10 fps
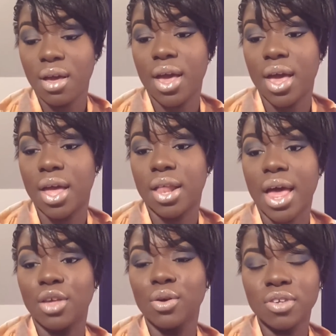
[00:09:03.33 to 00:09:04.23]
And
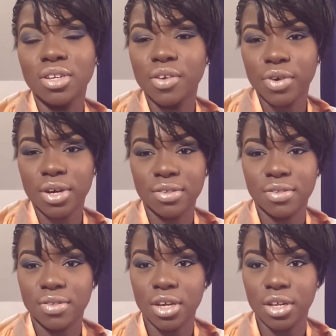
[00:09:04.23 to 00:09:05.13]
I use a different
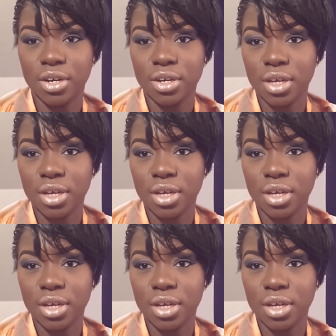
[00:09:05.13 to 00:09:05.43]
concealer.